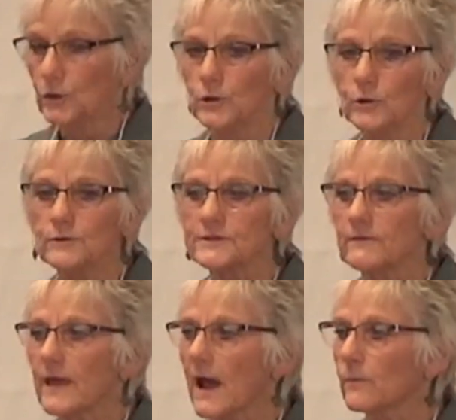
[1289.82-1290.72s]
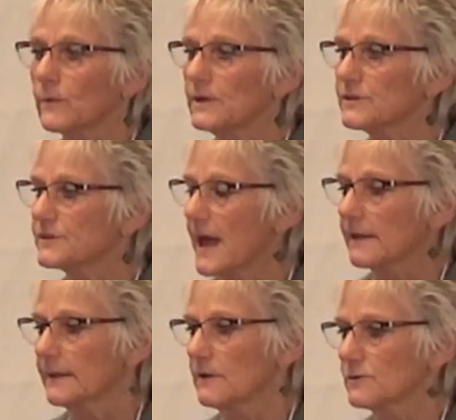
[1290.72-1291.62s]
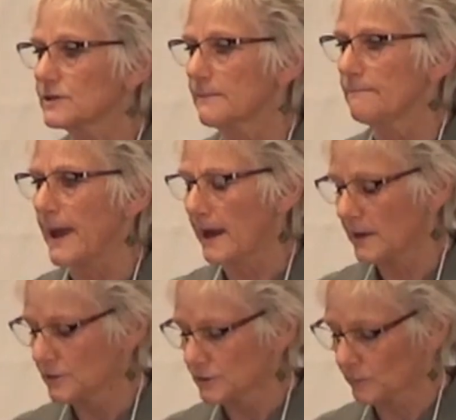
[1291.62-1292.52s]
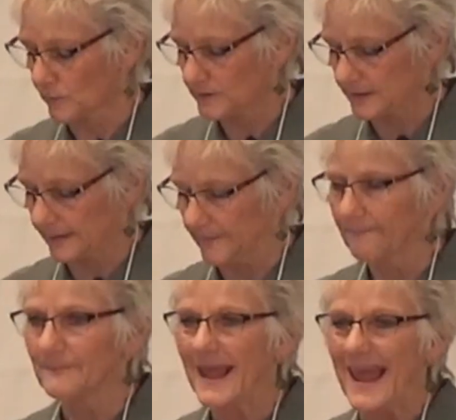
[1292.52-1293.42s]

News of that reached that leadership back in Jerusalem,